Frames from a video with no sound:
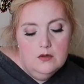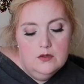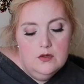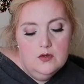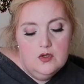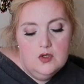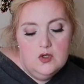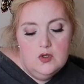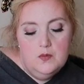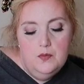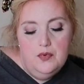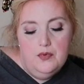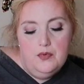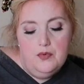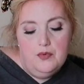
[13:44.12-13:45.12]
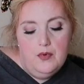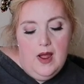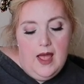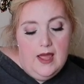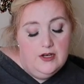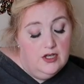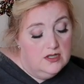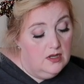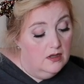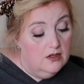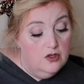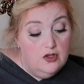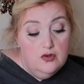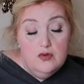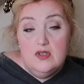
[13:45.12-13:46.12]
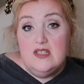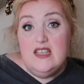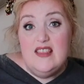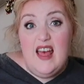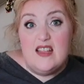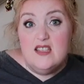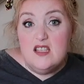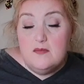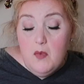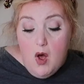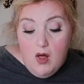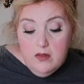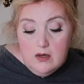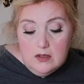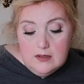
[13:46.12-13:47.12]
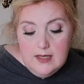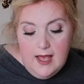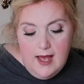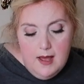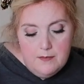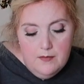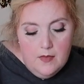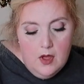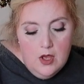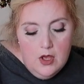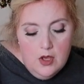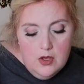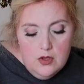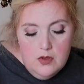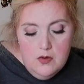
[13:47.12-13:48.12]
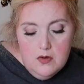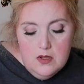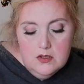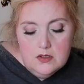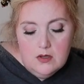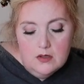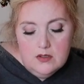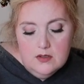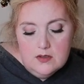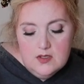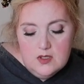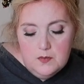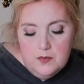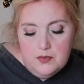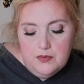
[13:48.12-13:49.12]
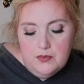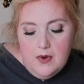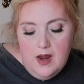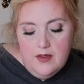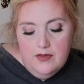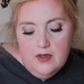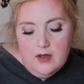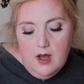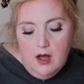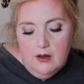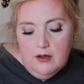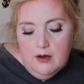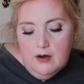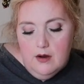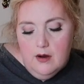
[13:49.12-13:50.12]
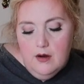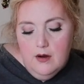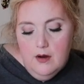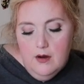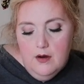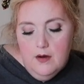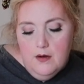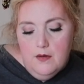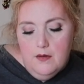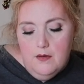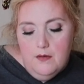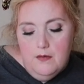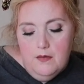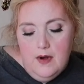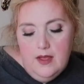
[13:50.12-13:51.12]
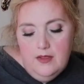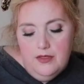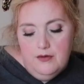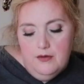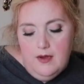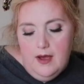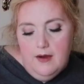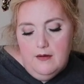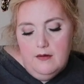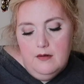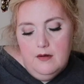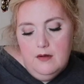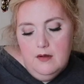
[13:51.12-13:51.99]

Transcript: to spread. Did you see that small little tap? You can start to spread the color right throughout.